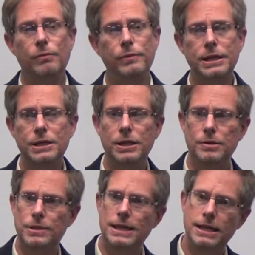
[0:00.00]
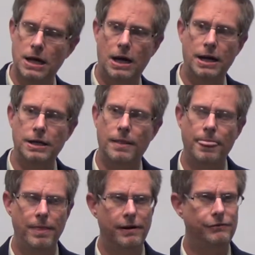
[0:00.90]
When we get to UC9,
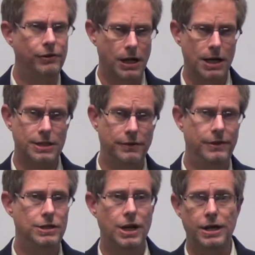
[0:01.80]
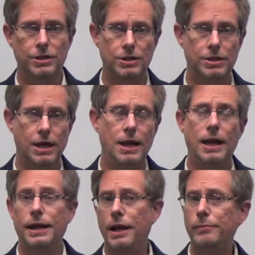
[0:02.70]
that philosophy changes.
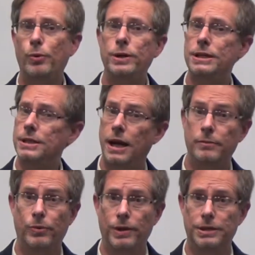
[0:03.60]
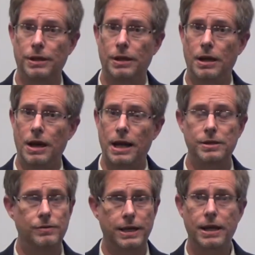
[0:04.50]
An endpoint is an endpoint.
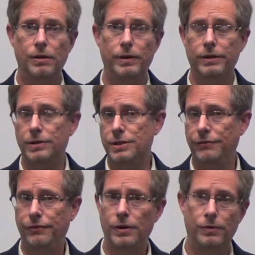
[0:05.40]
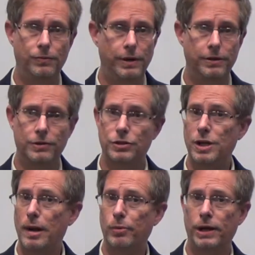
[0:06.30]
I don't care whether it's a phone, whether it's
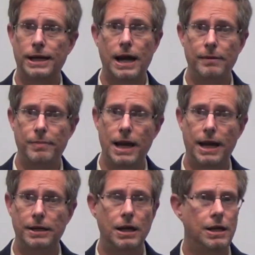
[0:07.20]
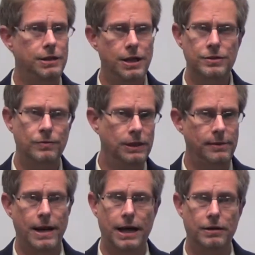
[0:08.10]
Jabber on an iPad, it doesn't
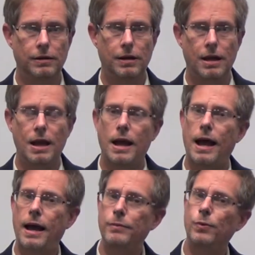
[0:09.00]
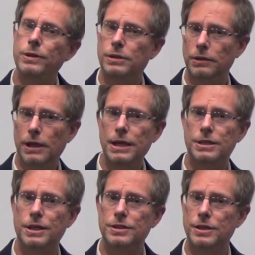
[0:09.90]
really matter. I'm going to
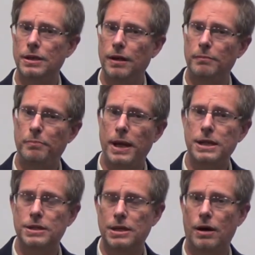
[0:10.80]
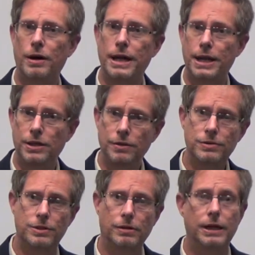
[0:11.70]
license based on a
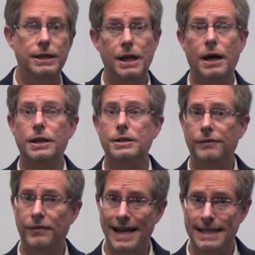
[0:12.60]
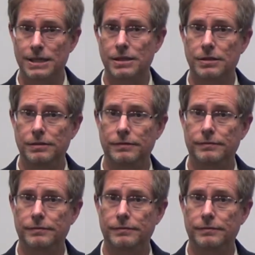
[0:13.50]
user and not a device.